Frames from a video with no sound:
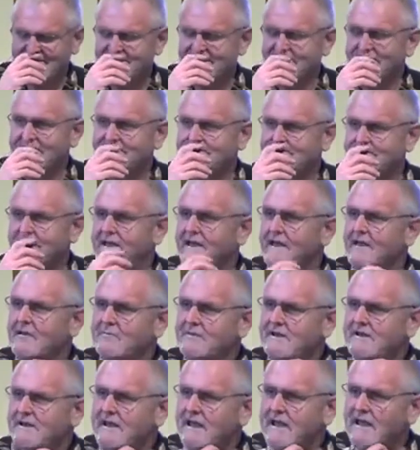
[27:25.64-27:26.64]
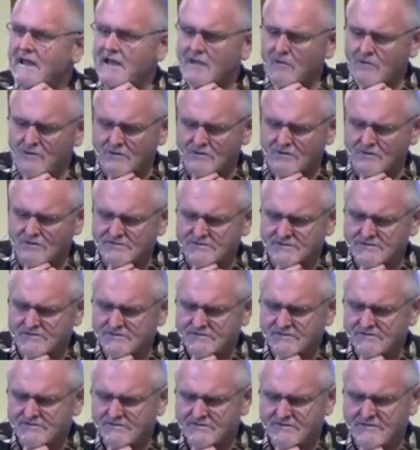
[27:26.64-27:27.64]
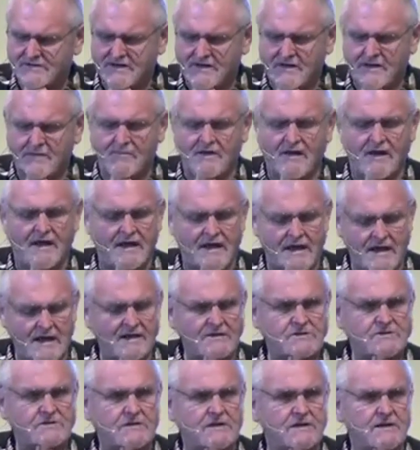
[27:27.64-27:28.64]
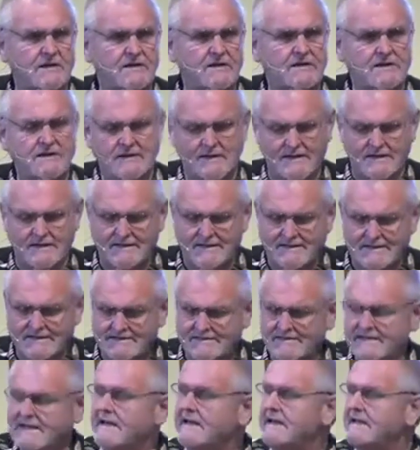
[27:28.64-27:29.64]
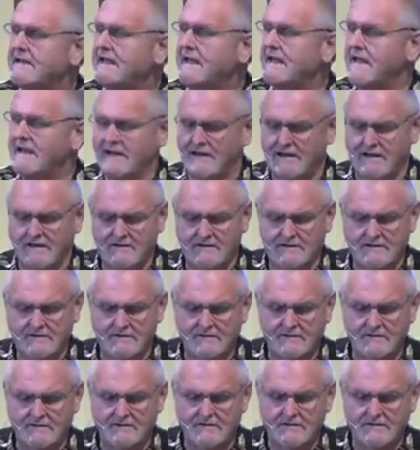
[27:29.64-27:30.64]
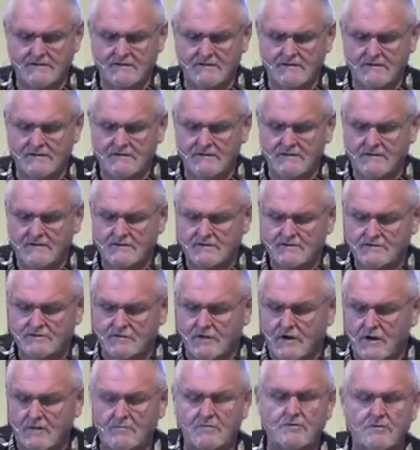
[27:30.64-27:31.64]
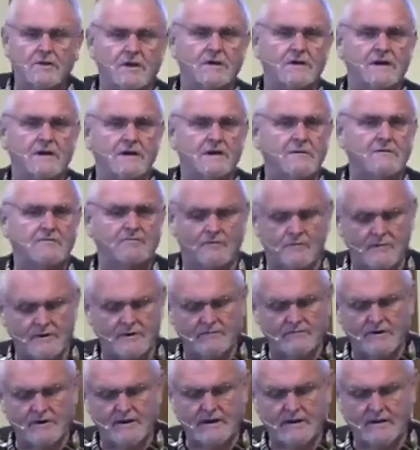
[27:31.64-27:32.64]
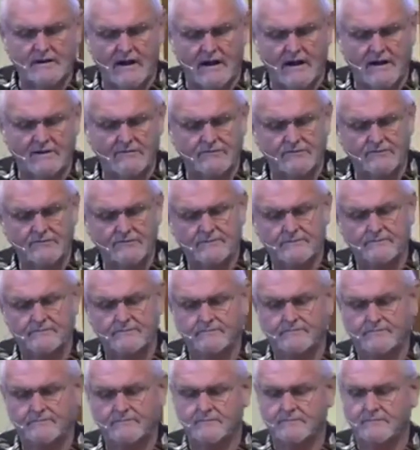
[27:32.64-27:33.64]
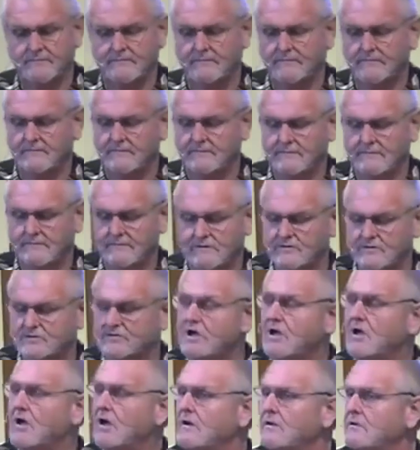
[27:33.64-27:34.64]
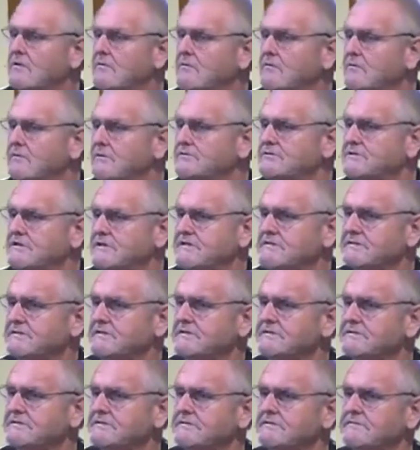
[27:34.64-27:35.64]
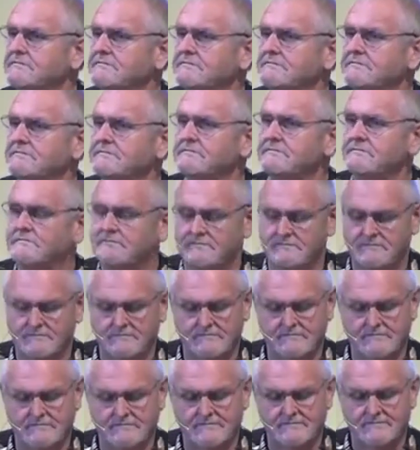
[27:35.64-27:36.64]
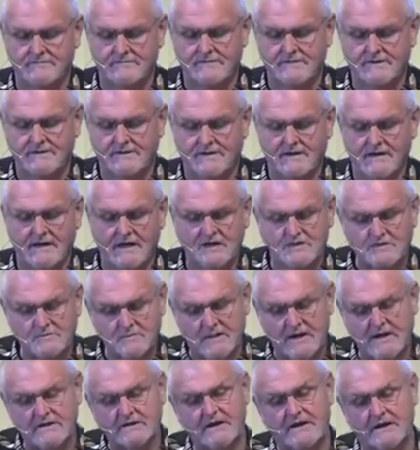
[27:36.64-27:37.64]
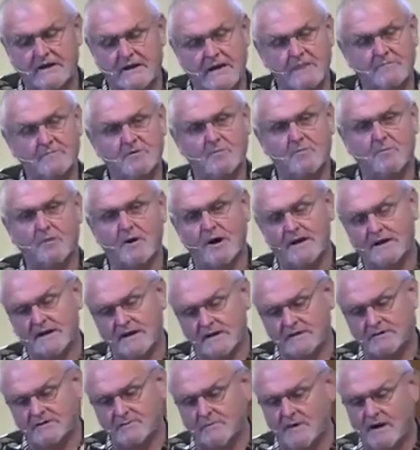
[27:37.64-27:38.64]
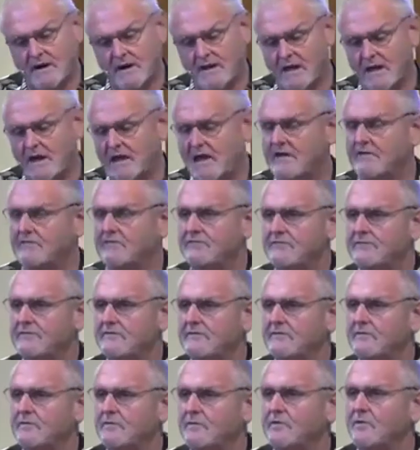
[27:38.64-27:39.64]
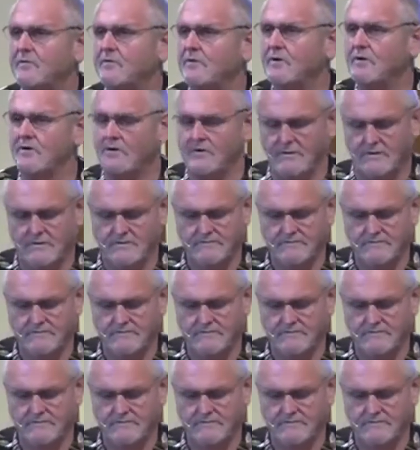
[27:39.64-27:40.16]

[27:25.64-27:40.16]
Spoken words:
So how many hours am I actually dedicating to unplugging from everyday life to talk with Jesus, expecting him to break into my life with a word?